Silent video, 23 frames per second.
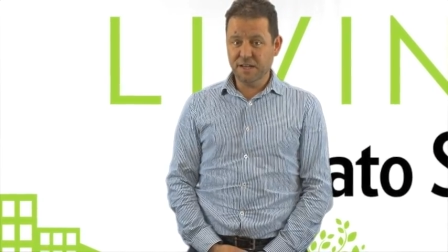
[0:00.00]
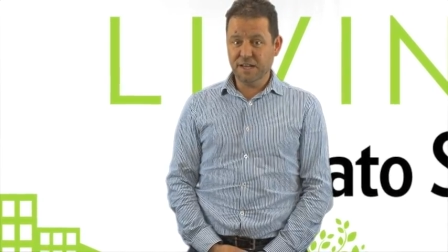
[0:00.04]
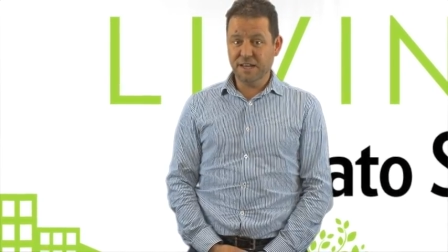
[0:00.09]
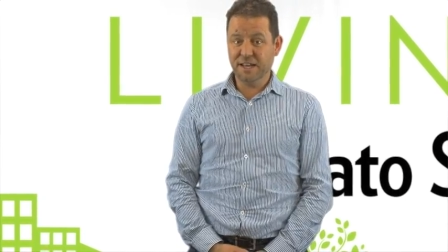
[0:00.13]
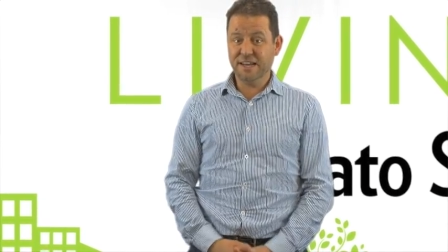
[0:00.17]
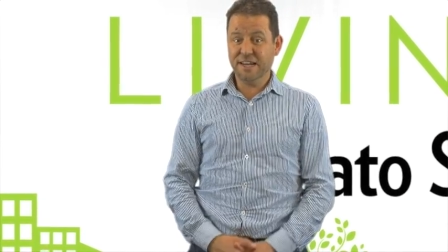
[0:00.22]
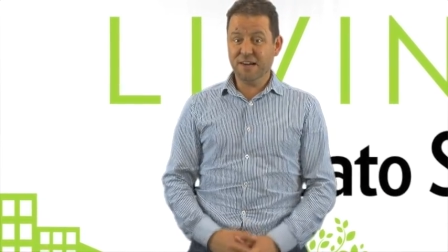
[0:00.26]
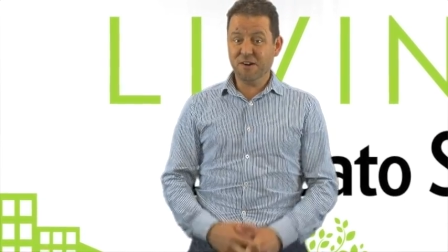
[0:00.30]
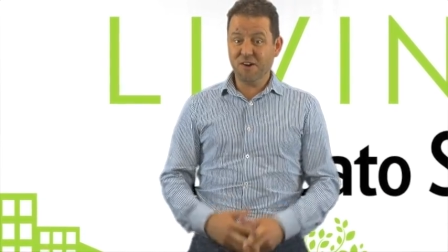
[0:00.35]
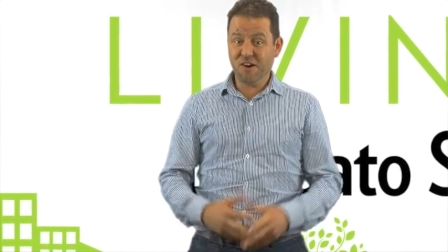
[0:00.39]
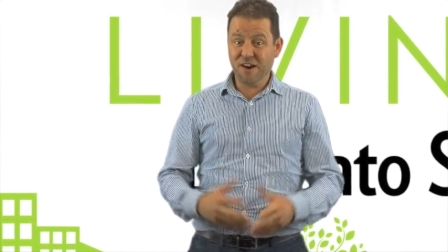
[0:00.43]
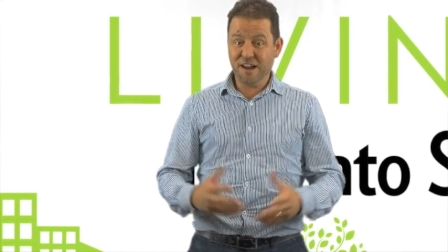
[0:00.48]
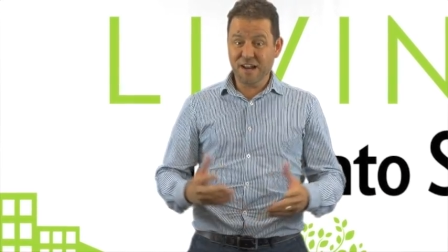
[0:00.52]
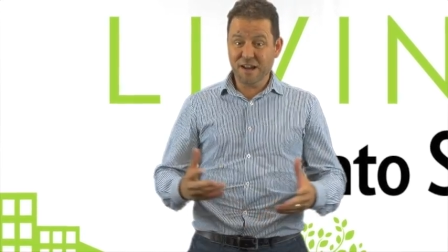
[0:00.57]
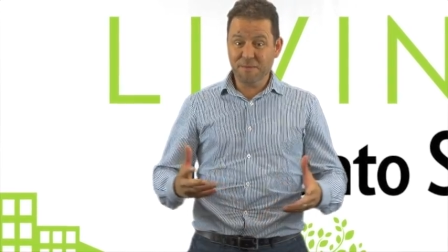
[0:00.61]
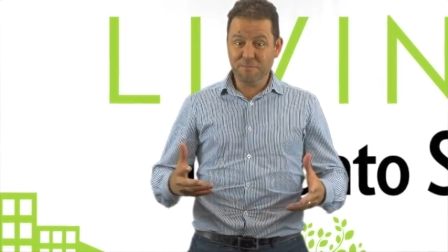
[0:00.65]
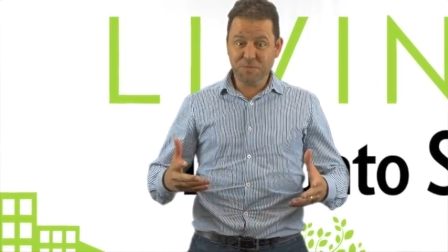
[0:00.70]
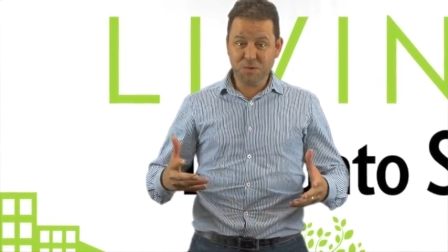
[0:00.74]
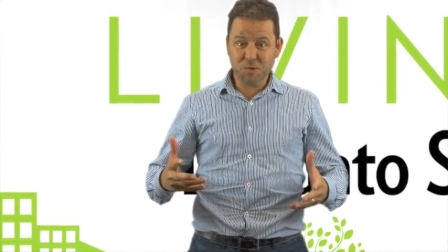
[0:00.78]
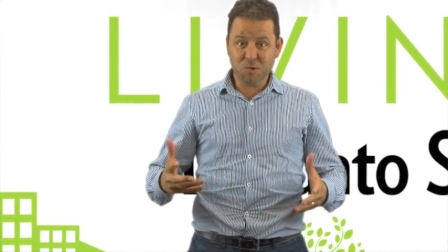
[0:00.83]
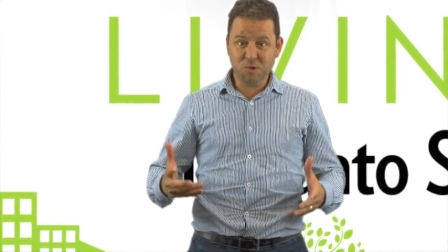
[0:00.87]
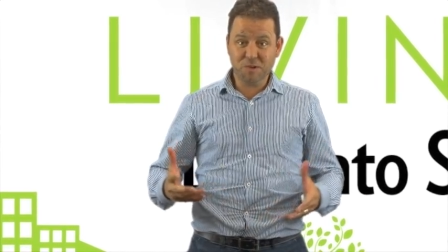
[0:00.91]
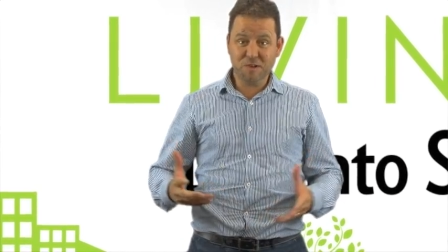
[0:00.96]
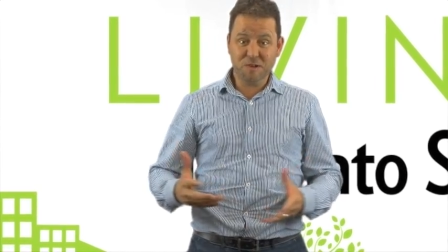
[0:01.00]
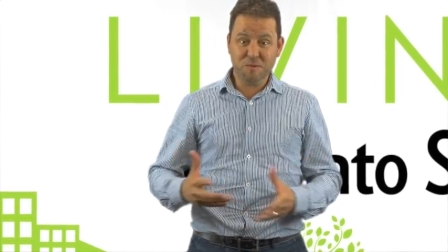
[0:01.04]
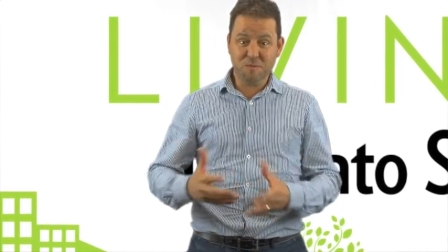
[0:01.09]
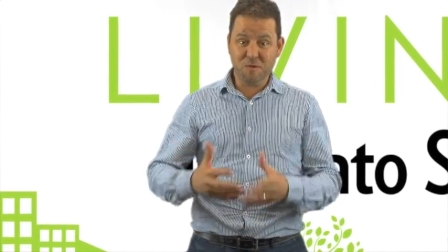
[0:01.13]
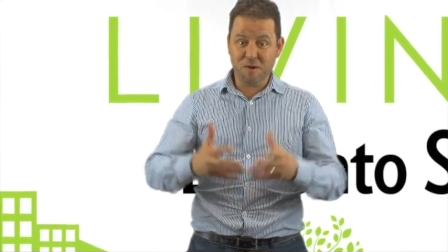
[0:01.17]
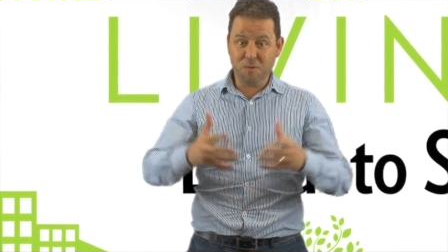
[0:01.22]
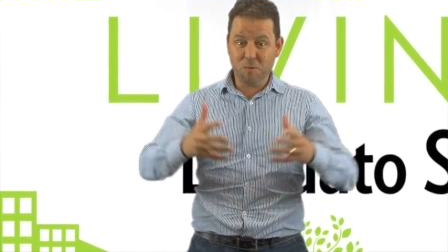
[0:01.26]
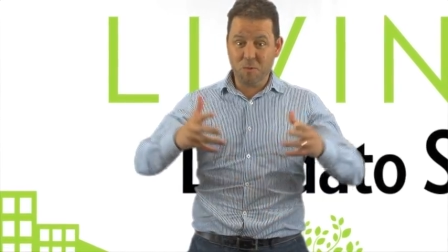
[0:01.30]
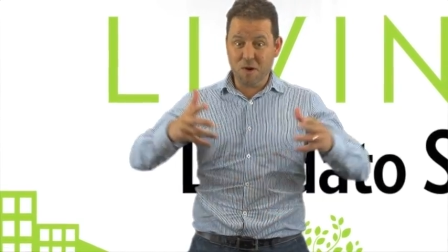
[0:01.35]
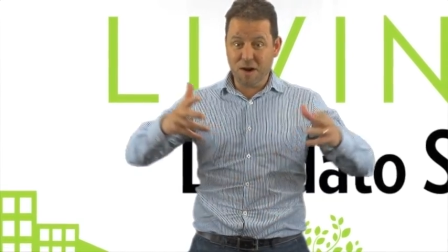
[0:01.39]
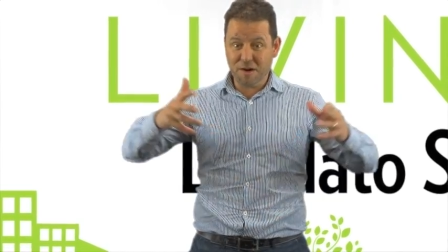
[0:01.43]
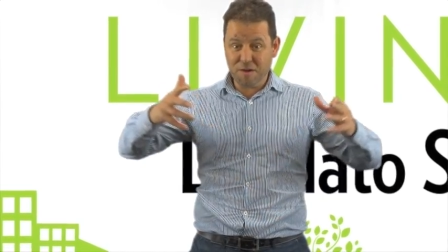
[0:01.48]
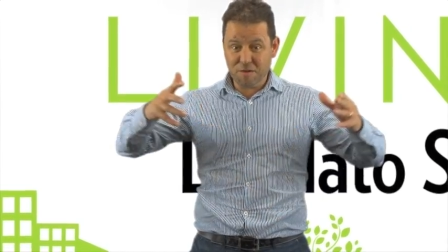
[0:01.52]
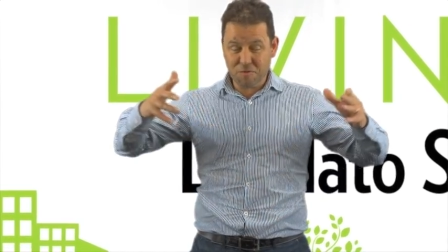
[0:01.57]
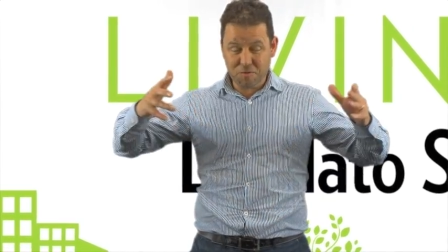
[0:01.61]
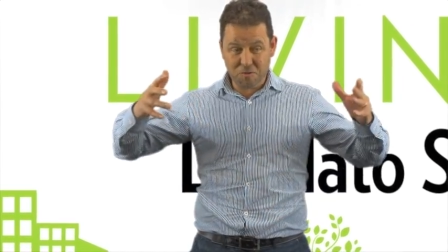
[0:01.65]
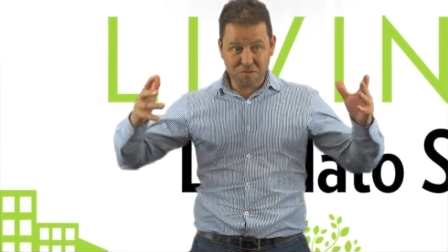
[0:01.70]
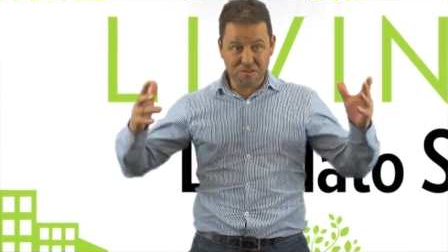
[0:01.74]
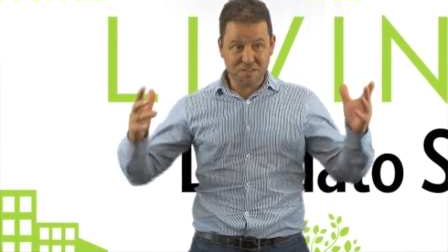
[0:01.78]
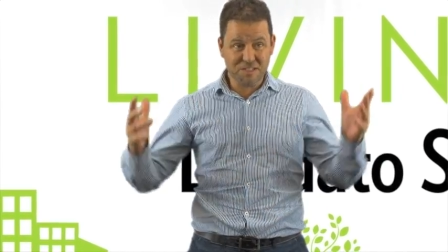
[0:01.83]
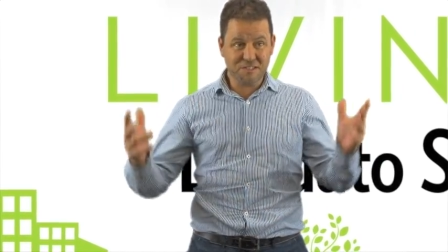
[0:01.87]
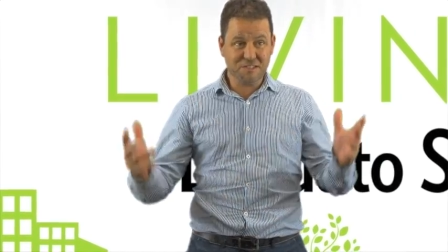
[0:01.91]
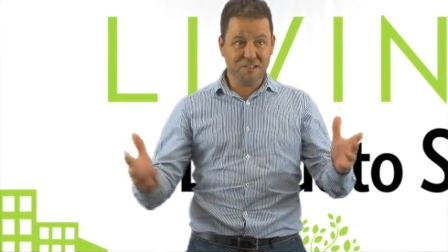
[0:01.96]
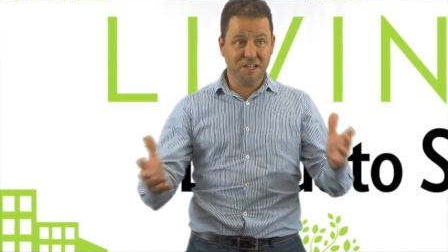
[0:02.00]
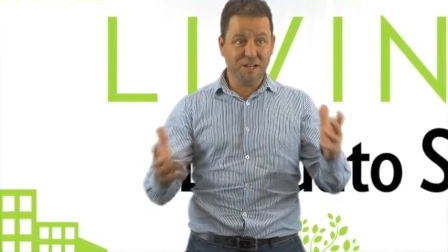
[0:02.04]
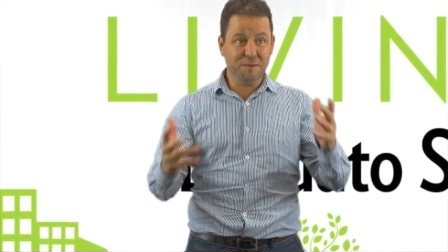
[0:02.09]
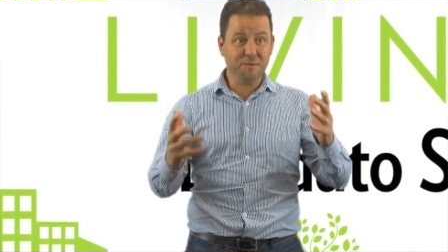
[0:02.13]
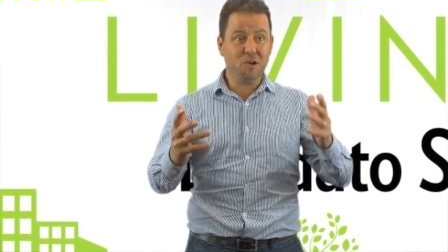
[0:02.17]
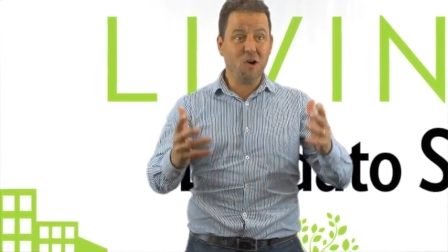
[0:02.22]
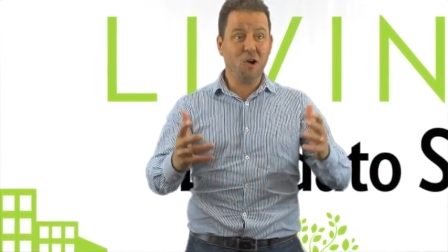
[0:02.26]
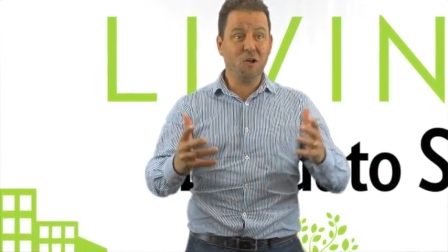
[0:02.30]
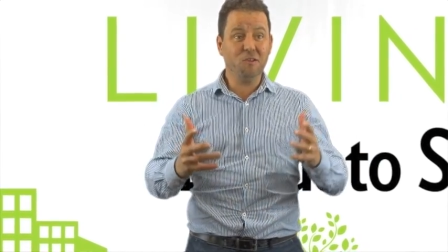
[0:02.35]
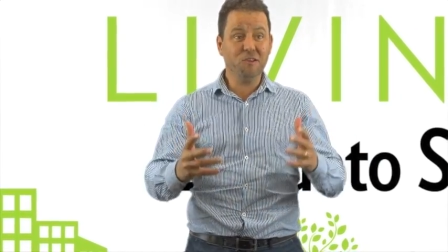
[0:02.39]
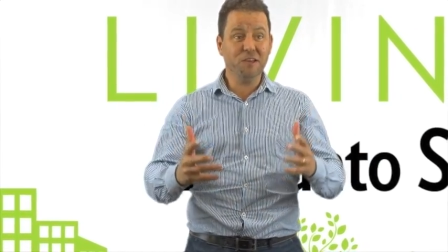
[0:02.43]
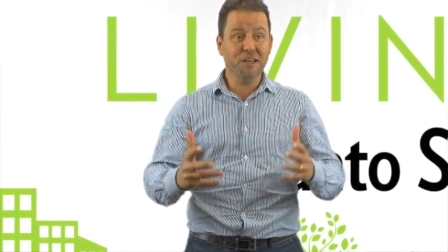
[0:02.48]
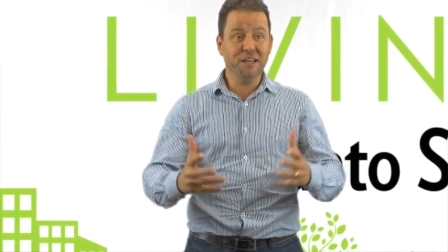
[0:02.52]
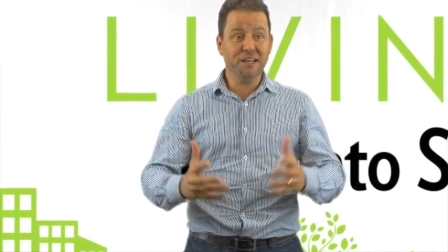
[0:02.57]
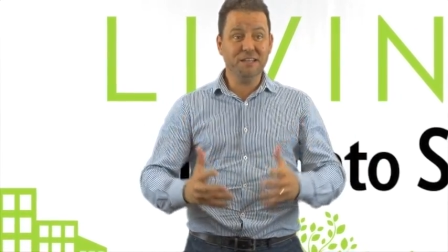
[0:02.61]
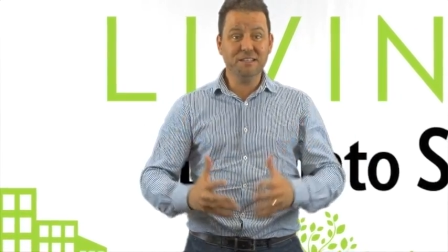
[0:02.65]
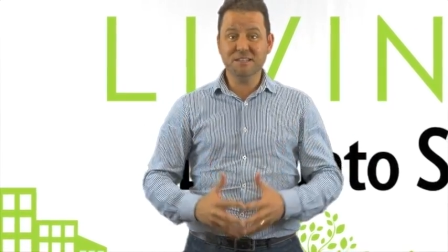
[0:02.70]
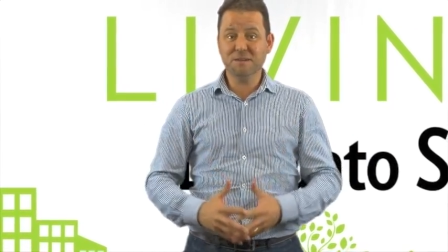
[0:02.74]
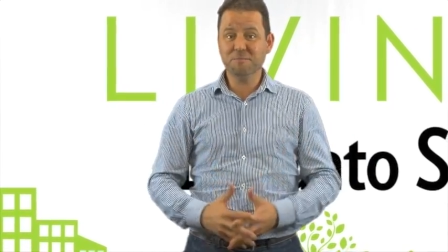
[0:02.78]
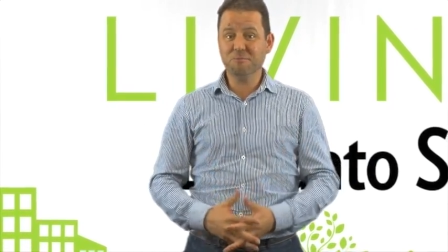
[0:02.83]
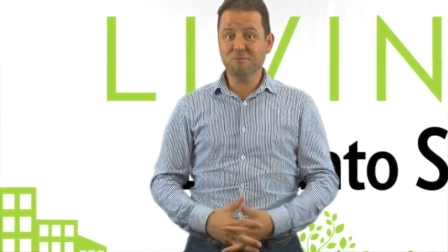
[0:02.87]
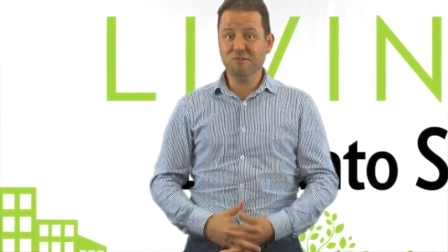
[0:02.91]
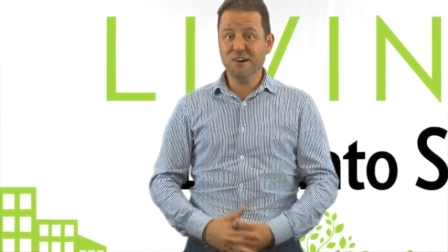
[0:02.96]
And here I am talking to my wonderful esteemed colleagues,